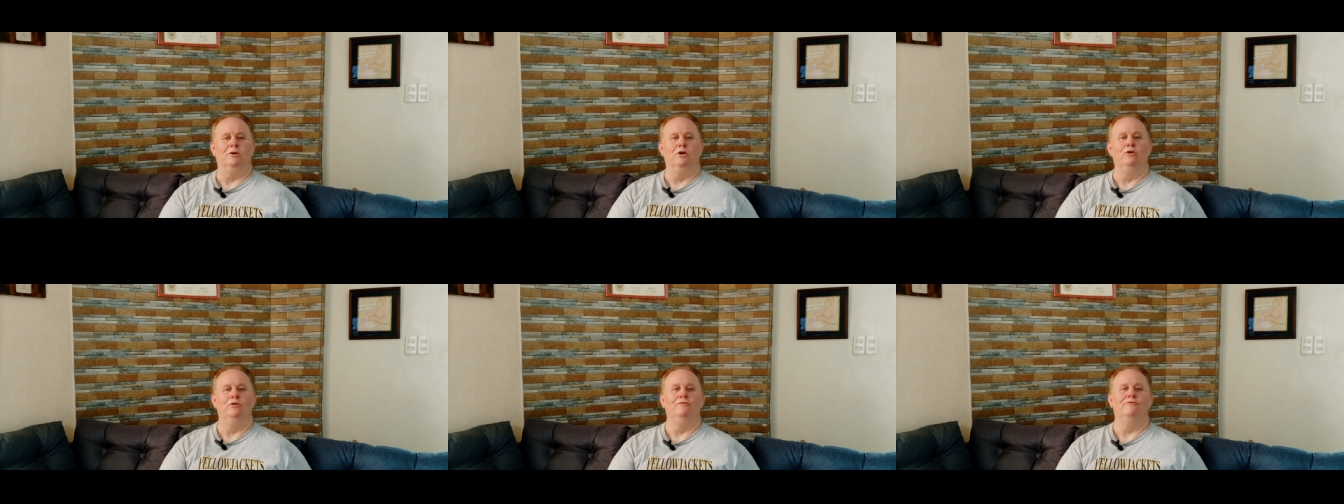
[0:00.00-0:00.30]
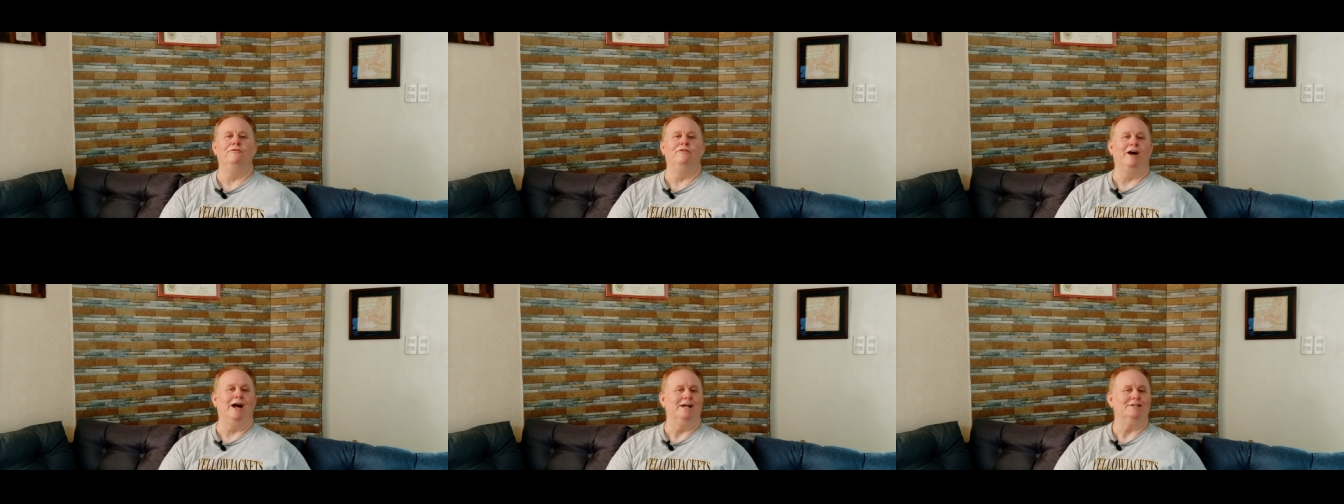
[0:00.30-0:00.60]

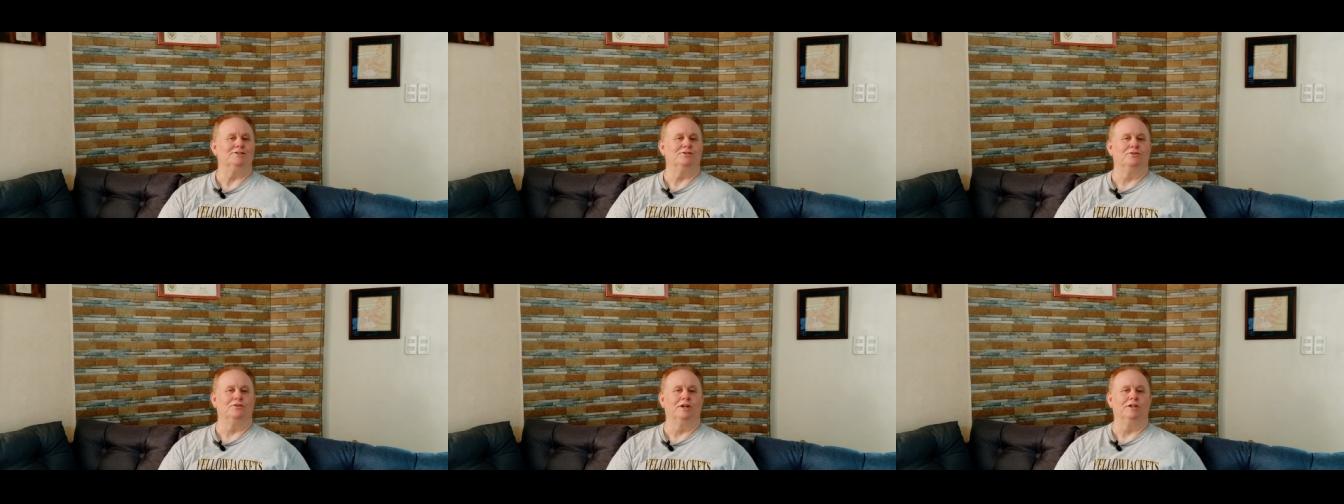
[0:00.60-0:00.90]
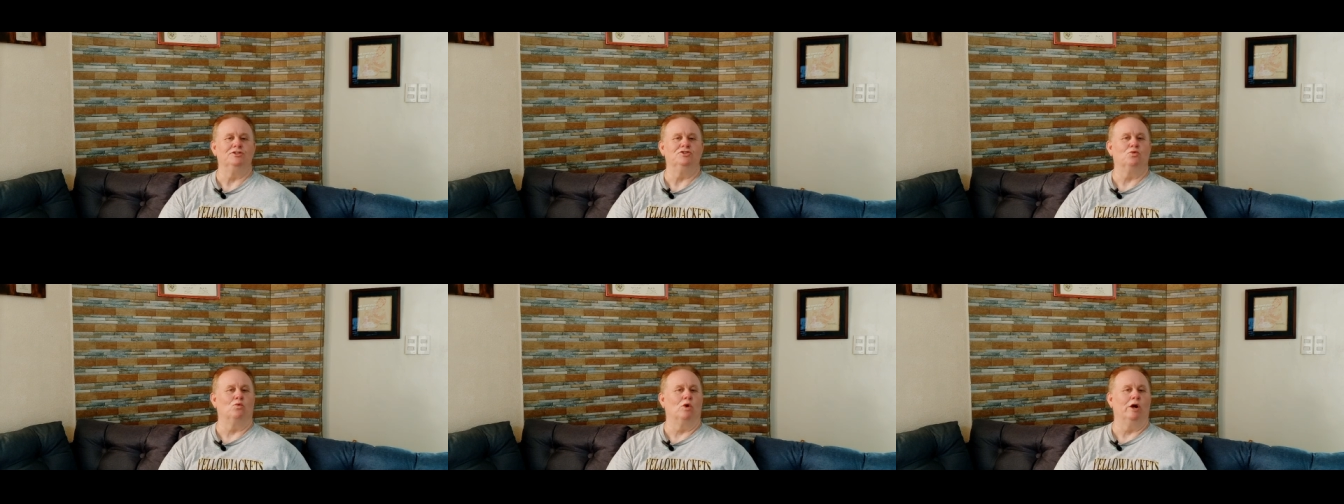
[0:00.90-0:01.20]
move faster
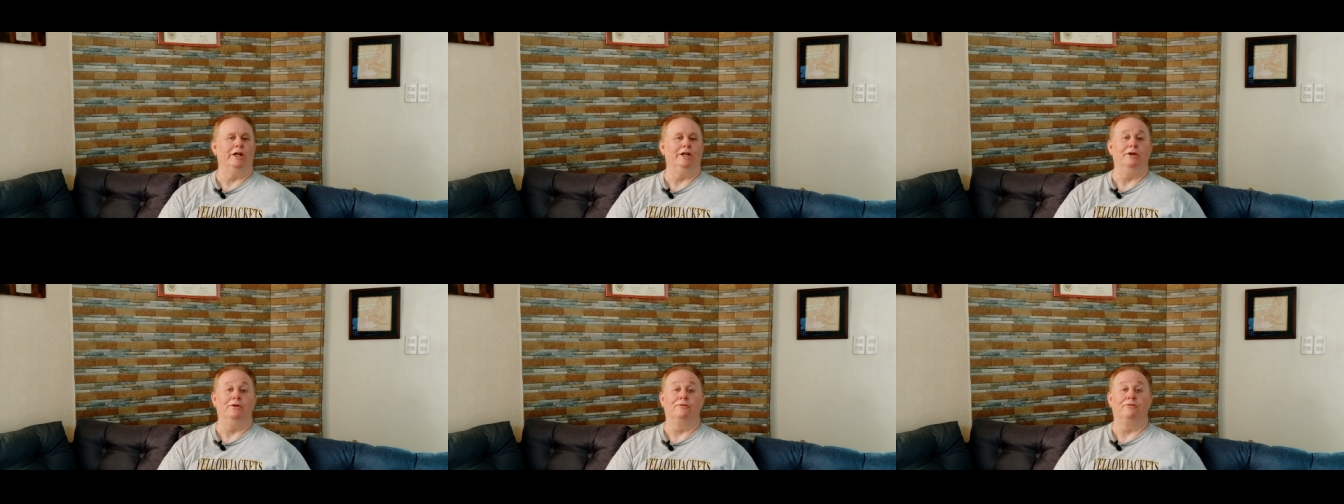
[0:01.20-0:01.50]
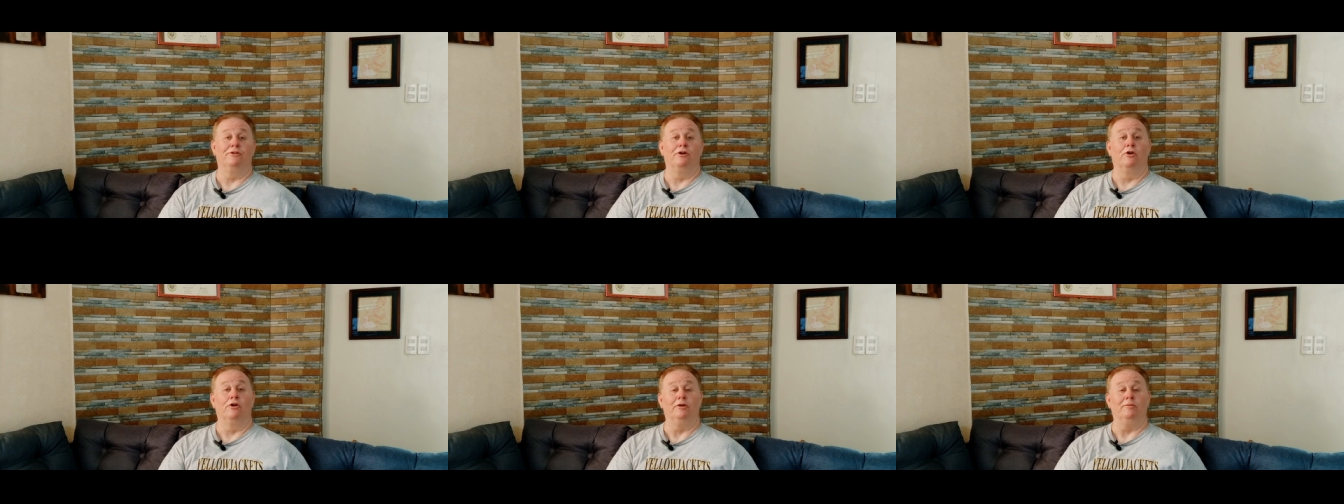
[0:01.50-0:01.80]
than 20
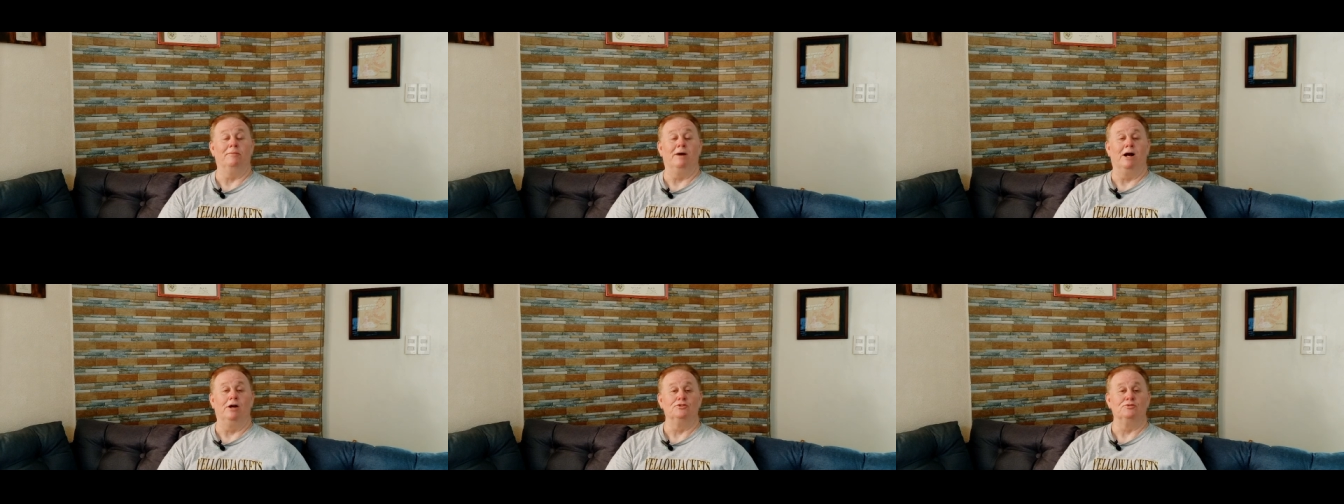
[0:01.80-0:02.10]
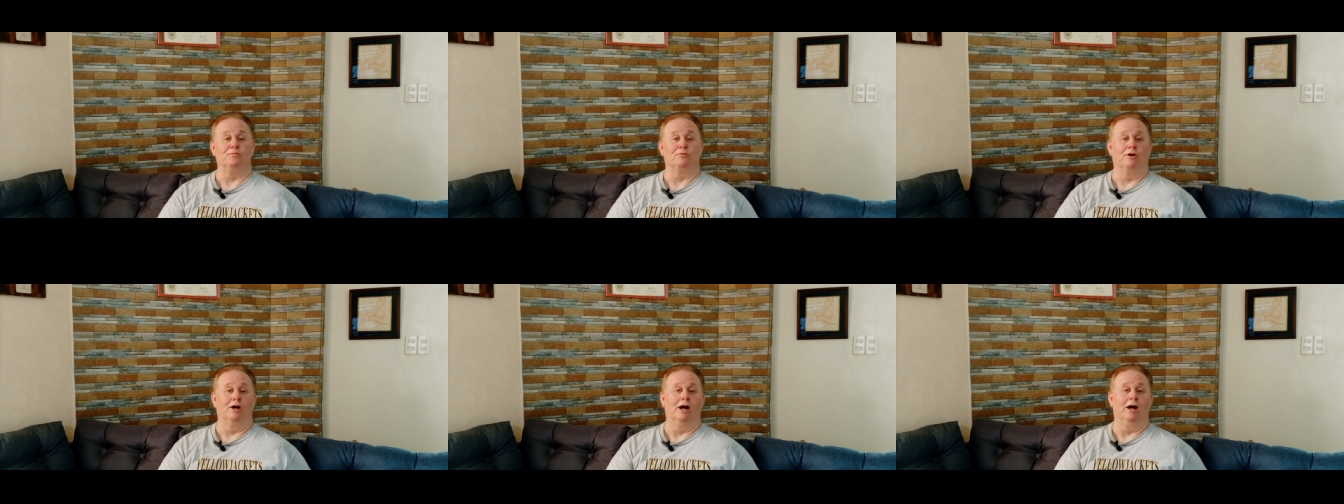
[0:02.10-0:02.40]
or 30
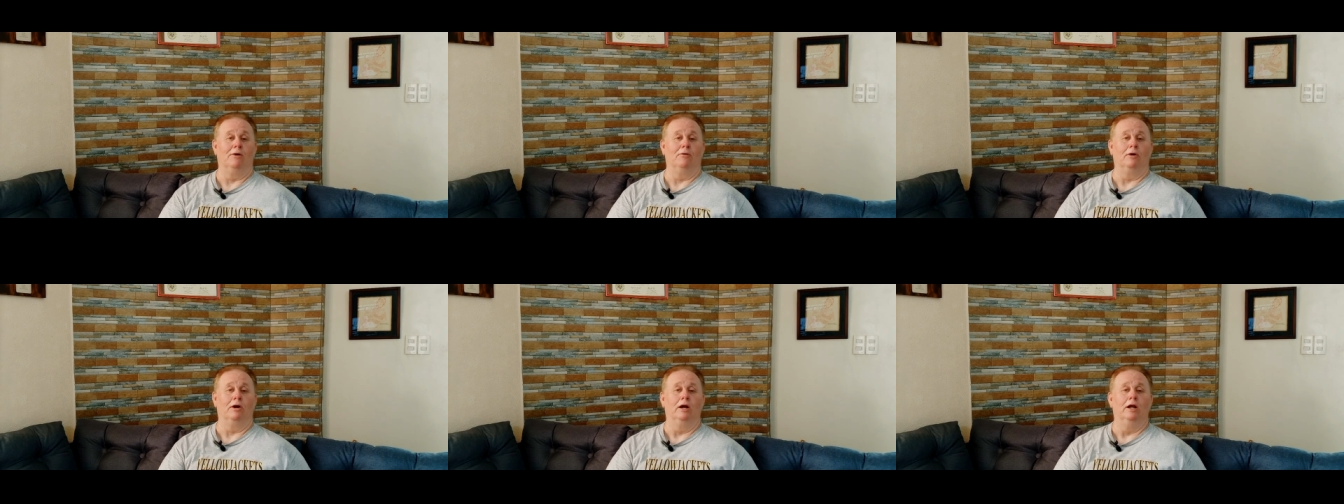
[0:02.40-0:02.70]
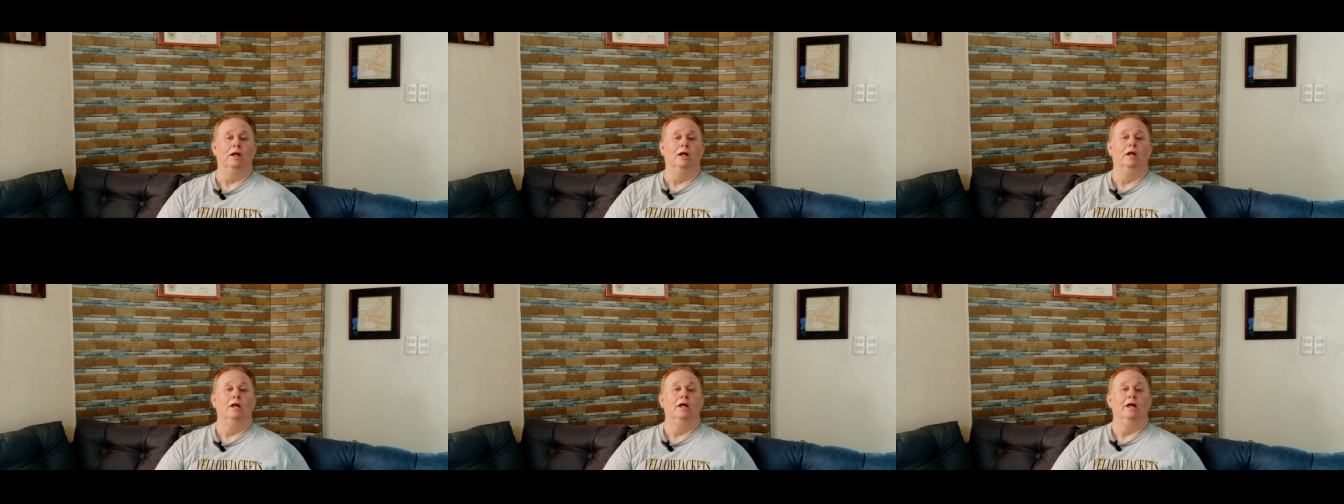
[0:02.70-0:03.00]
miles per hour